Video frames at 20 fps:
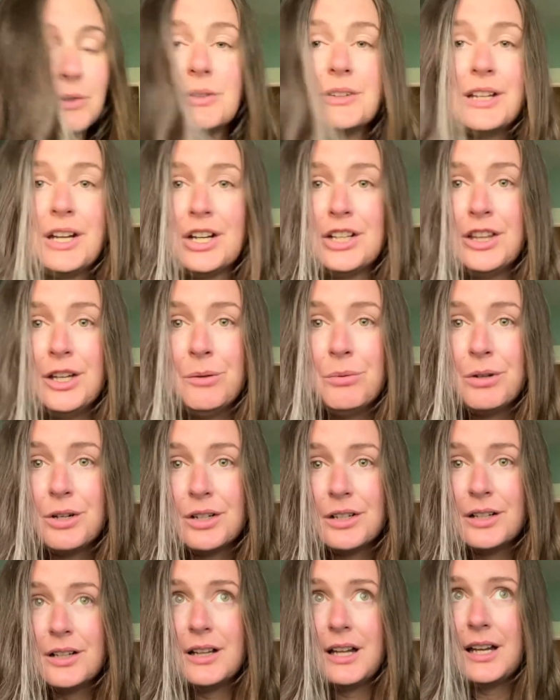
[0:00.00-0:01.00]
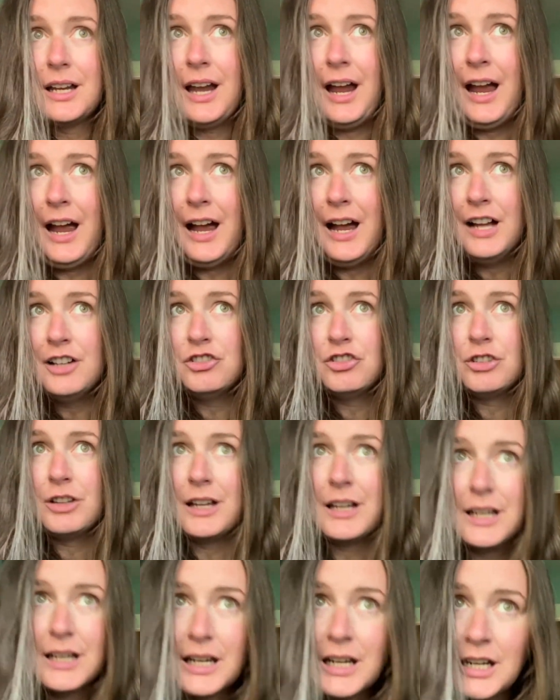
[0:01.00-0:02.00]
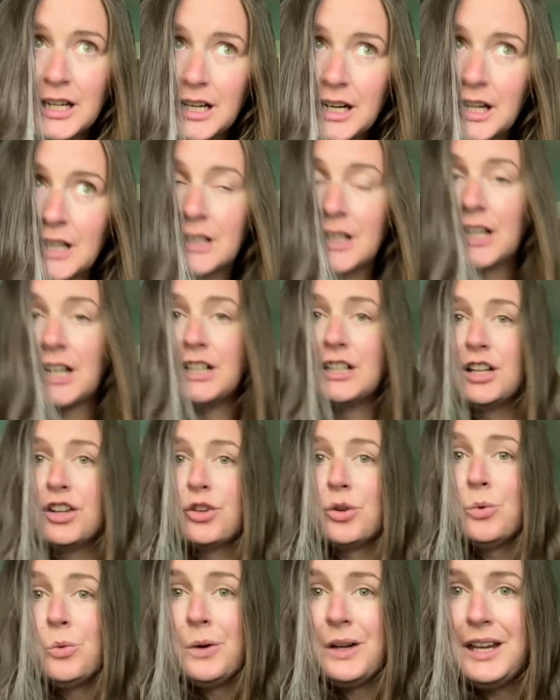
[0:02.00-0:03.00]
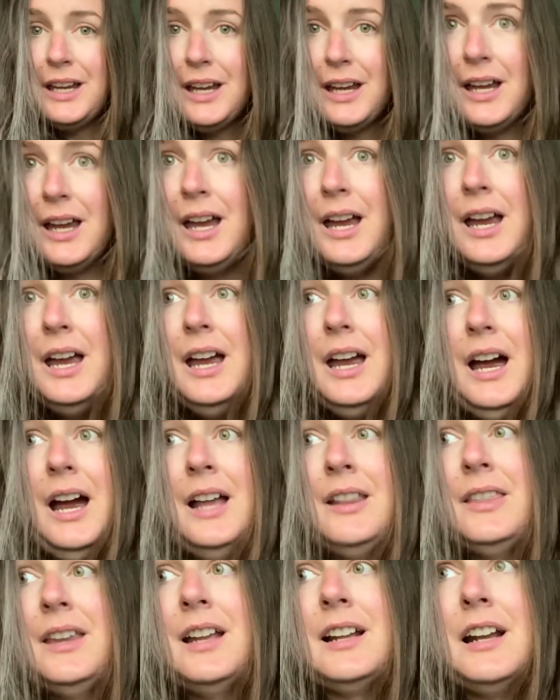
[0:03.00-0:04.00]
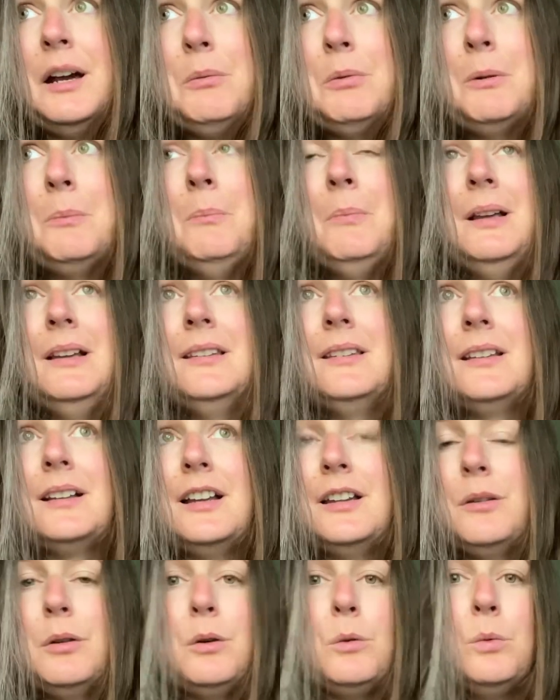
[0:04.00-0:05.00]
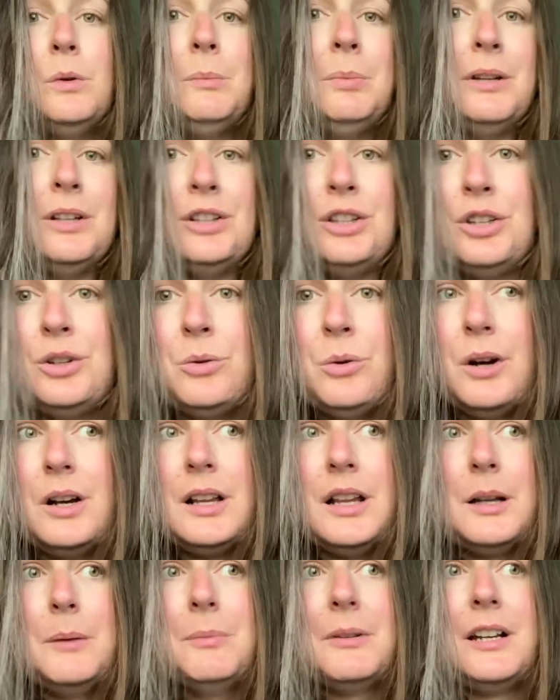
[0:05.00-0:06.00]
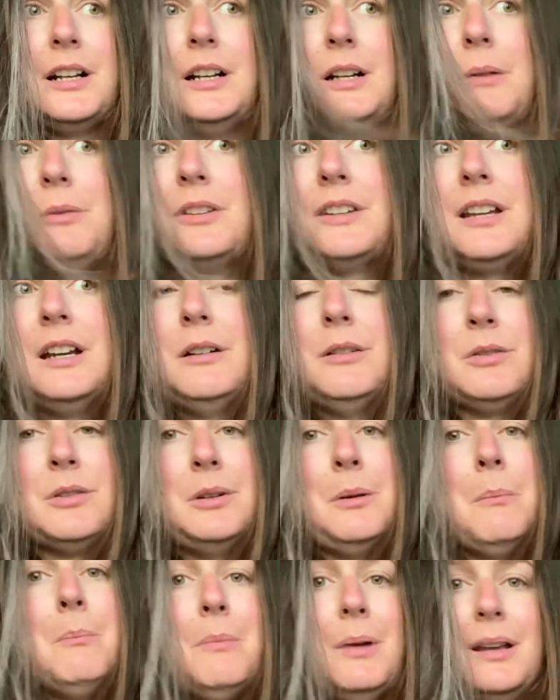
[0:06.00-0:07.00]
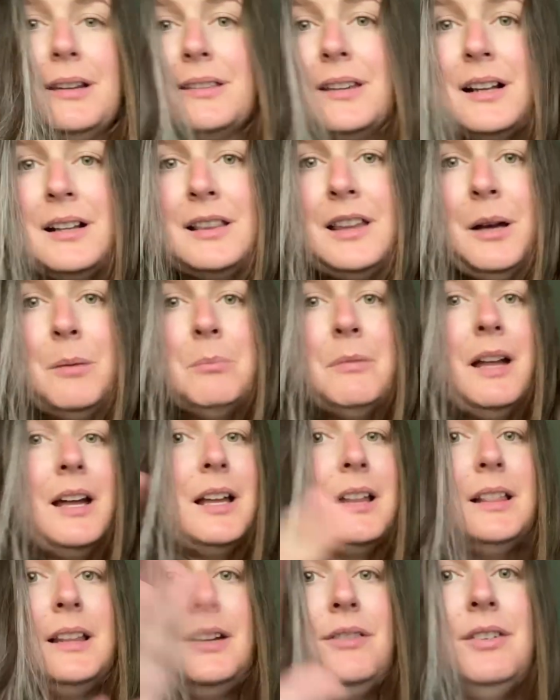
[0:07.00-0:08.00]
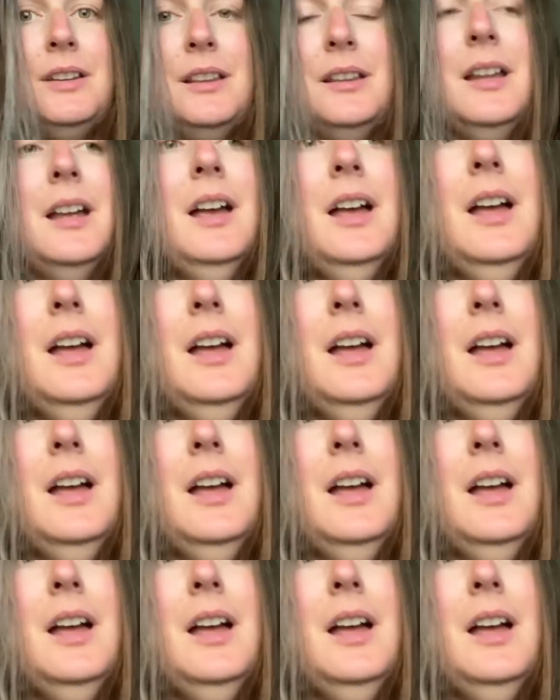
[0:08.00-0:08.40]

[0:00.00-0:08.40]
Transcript: scared they were gonna like hatch like in like another week, and then I would miss because like we'd be in New York. Like, I'm scared. I was scared I was gonna miss like them like leaving.